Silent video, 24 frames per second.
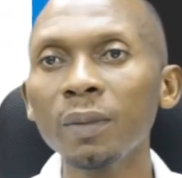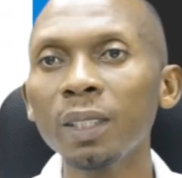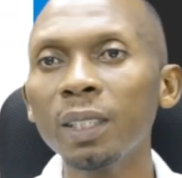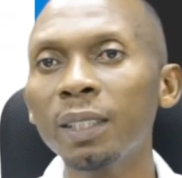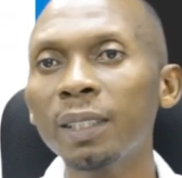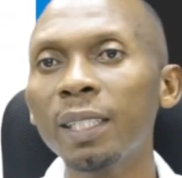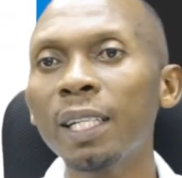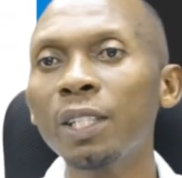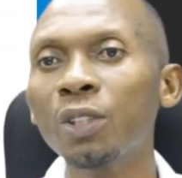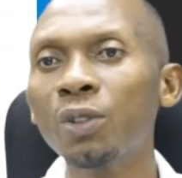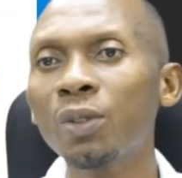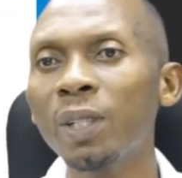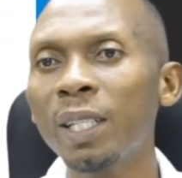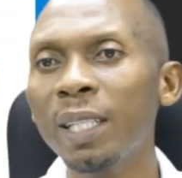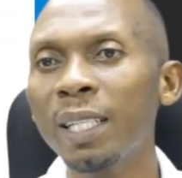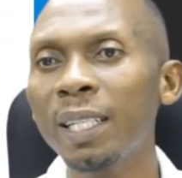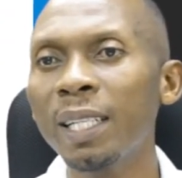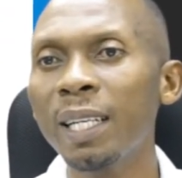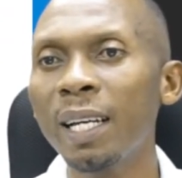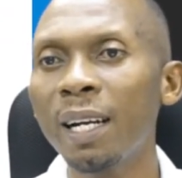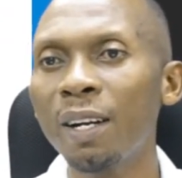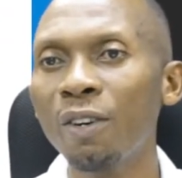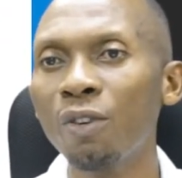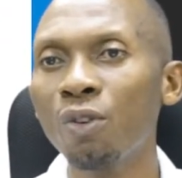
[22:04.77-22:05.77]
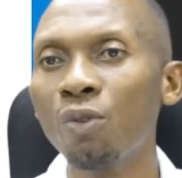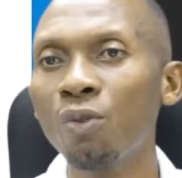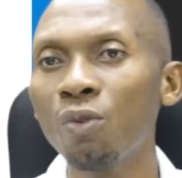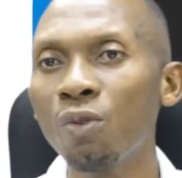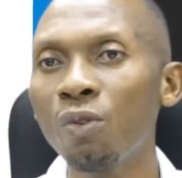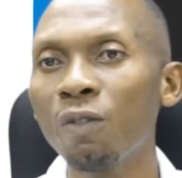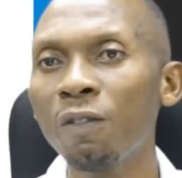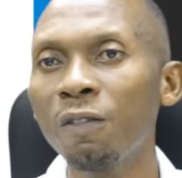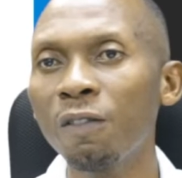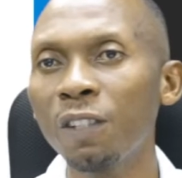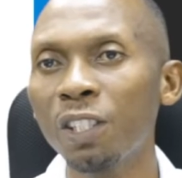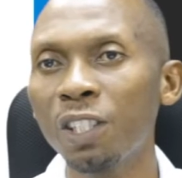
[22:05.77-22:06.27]
It's actually
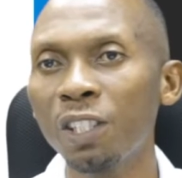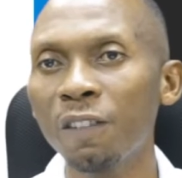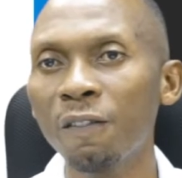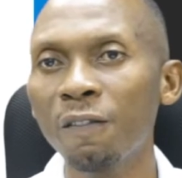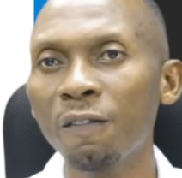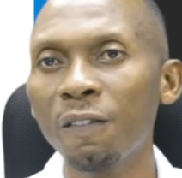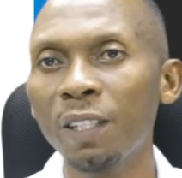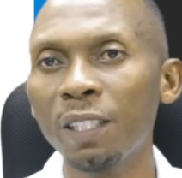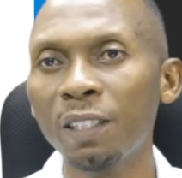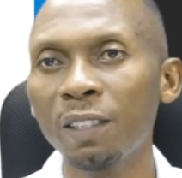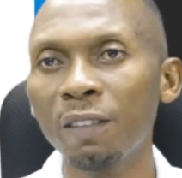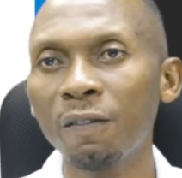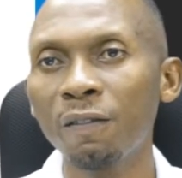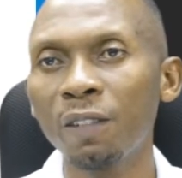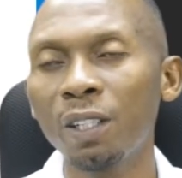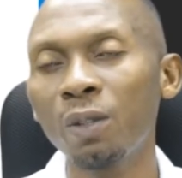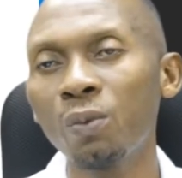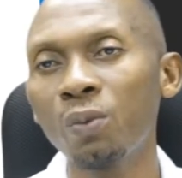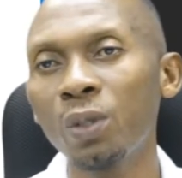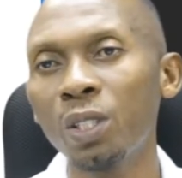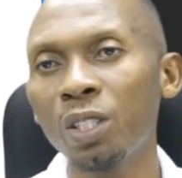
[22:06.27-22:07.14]
Argungu Fishing Festival,